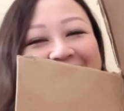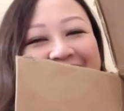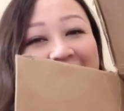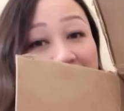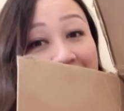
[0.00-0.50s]

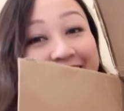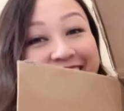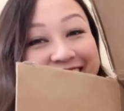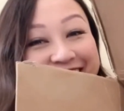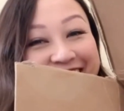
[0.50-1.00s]
Have you ever
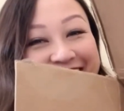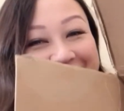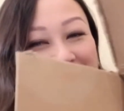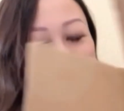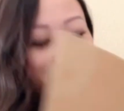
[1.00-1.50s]
gotten something like
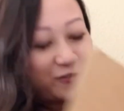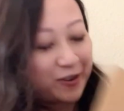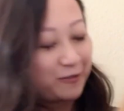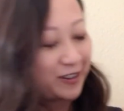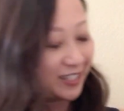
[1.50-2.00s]
this before
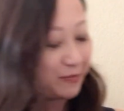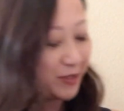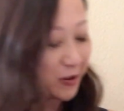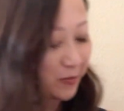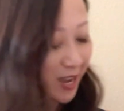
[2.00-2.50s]
where it's a
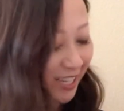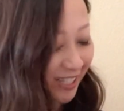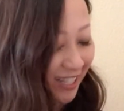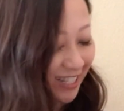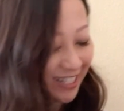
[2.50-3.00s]
big old box and